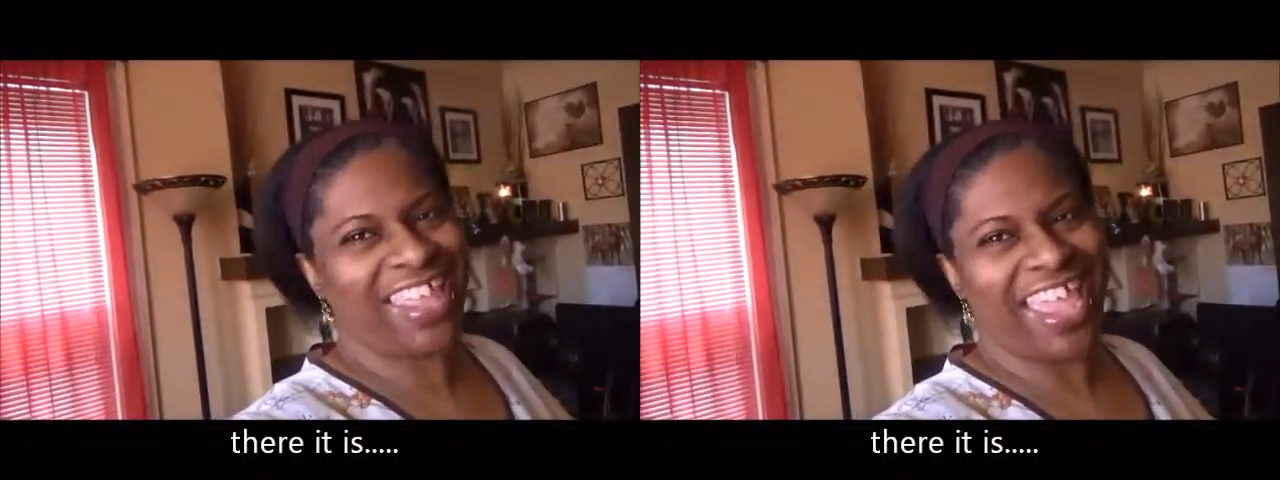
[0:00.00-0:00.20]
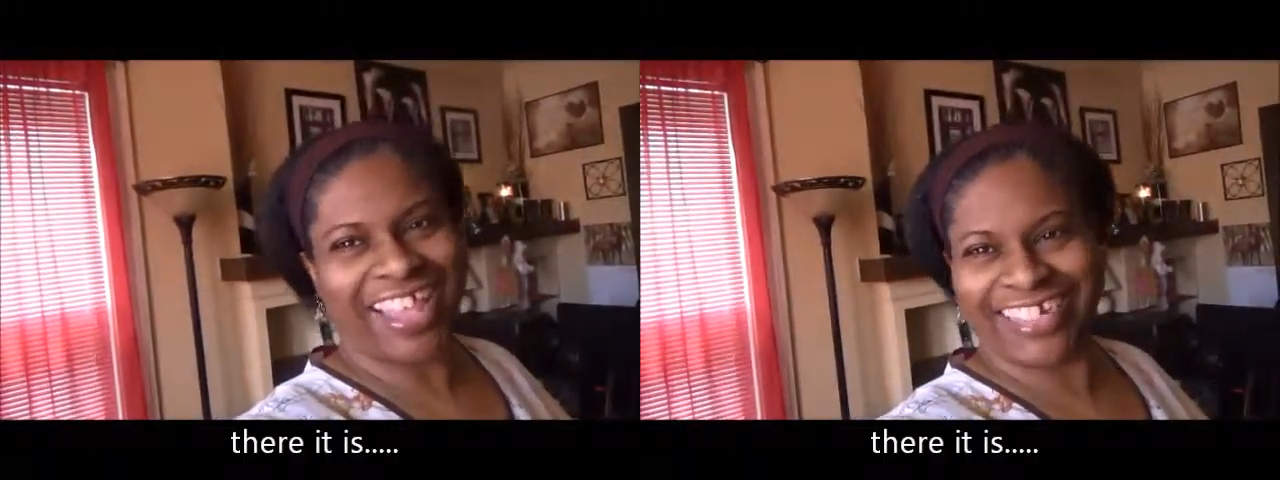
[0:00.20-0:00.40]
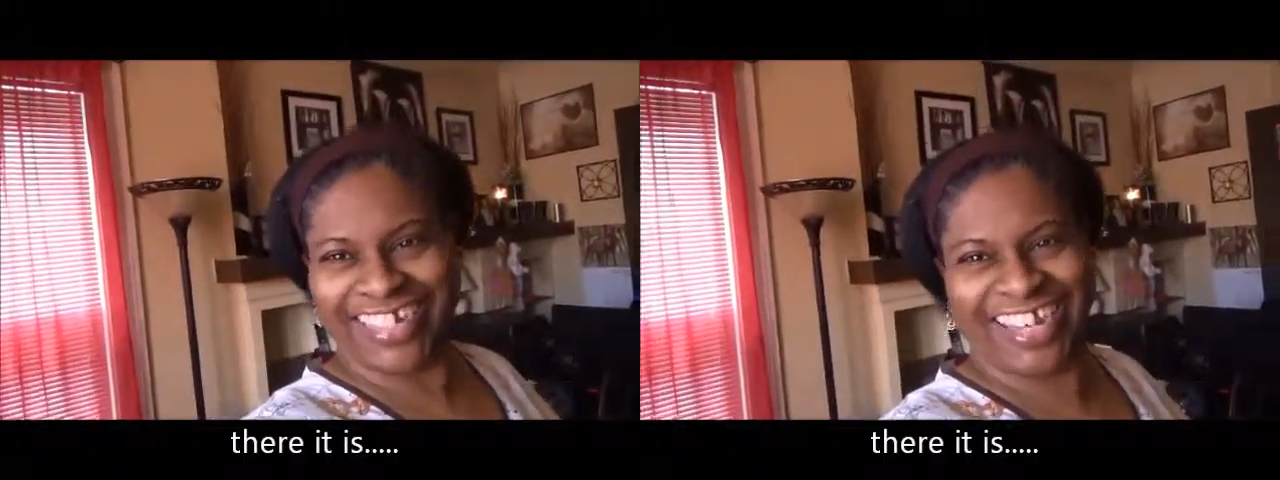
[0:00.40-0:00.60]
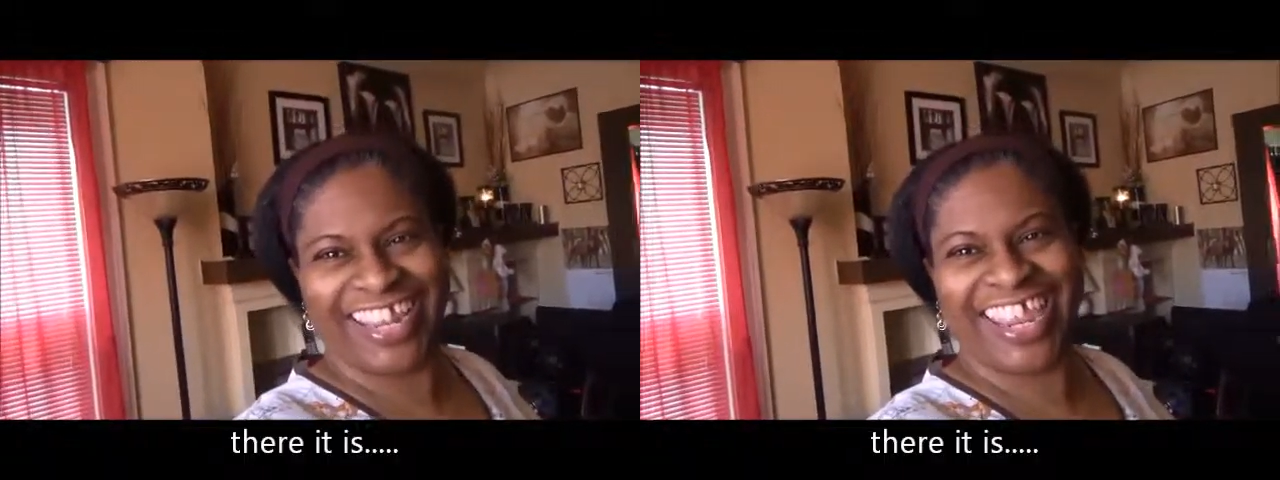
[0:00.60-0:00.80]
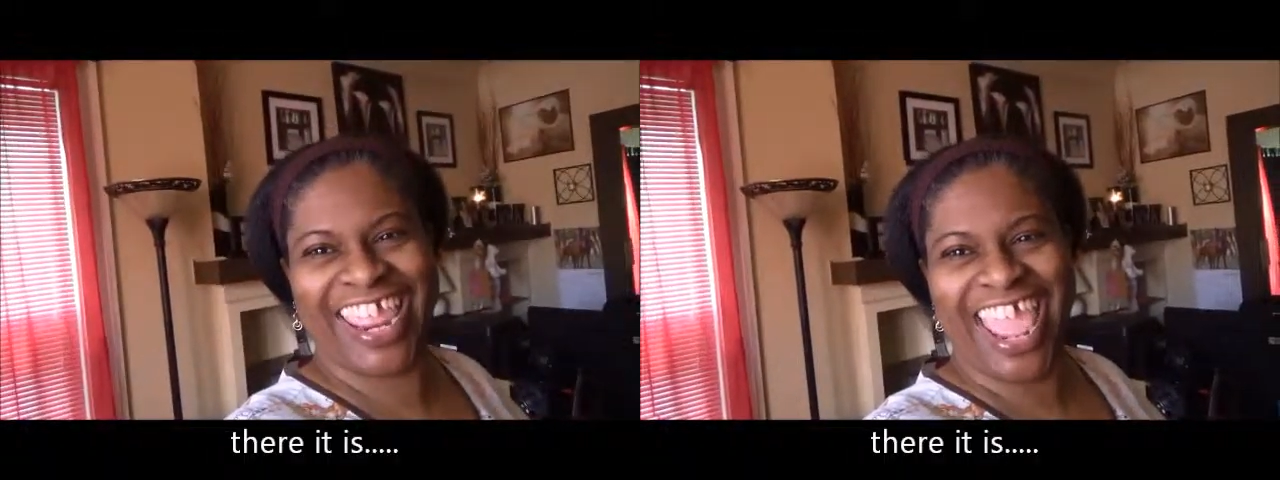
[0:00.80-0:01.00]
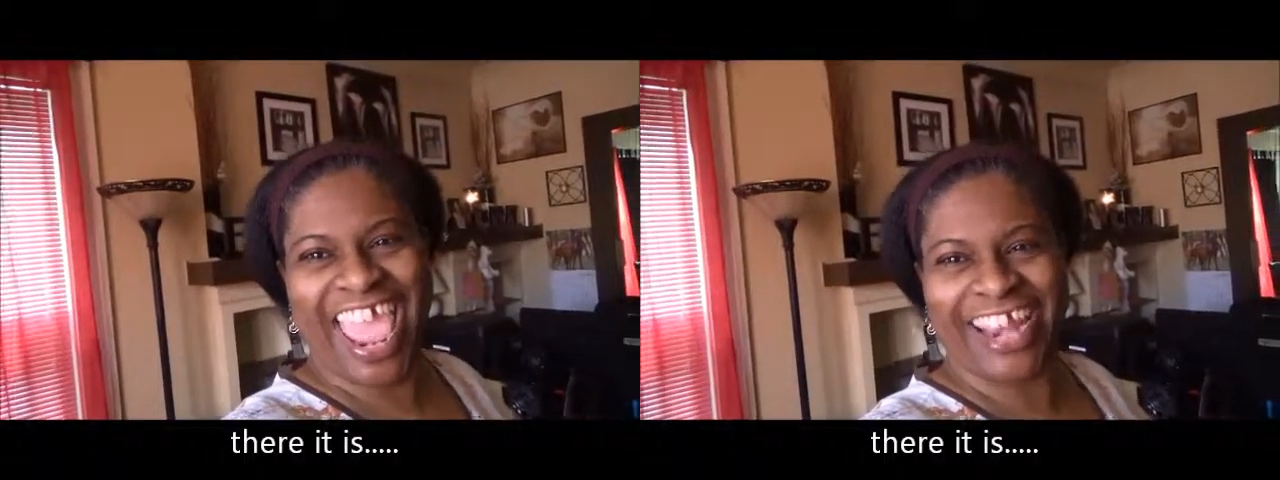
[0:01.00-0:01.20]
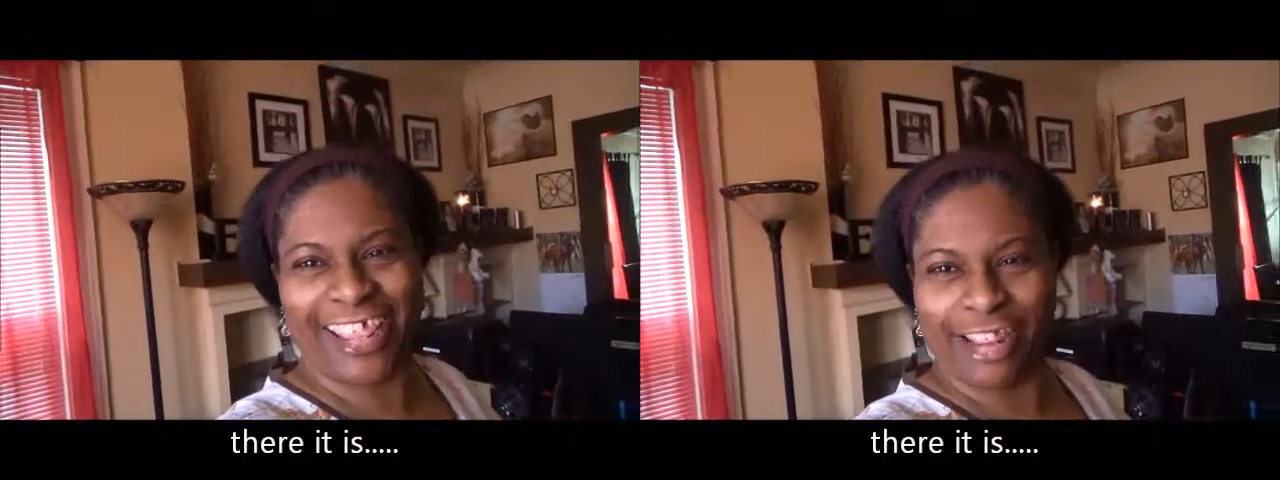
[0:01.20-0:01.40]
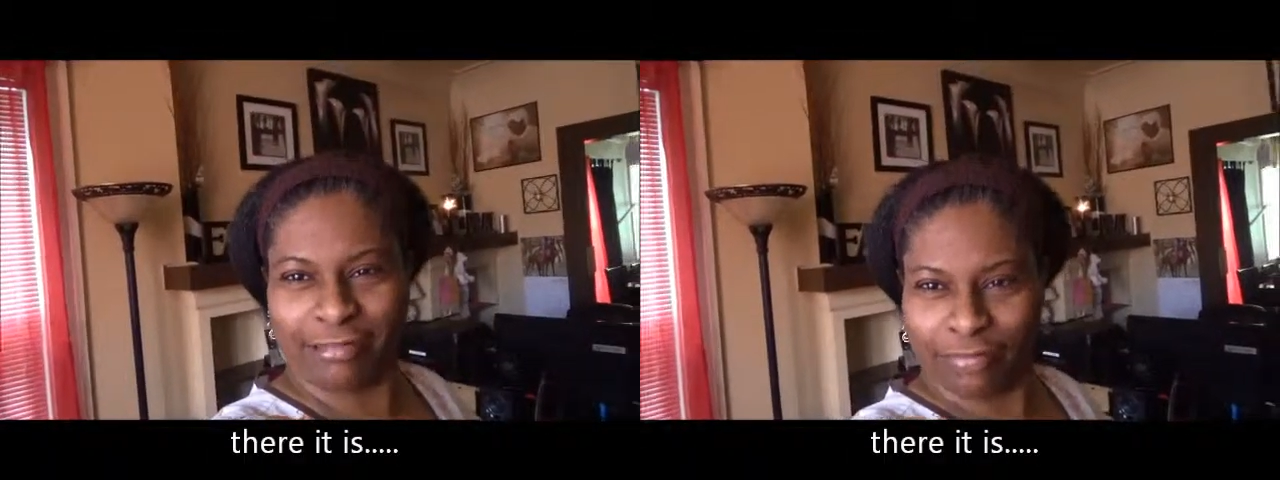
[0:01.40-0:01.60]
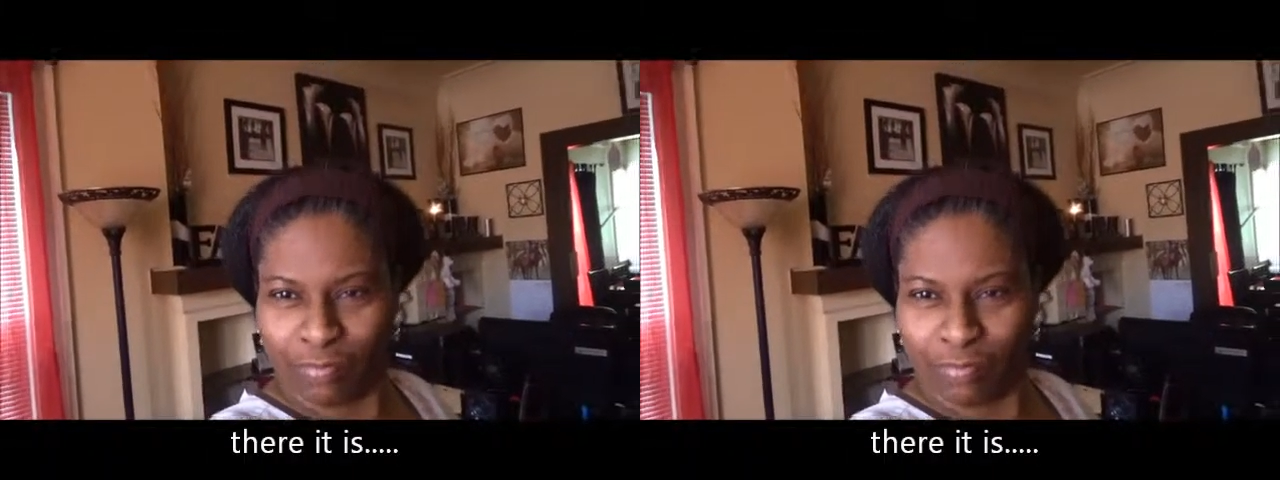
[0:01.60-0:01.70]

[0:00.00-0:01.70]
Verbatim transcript: Get, get it.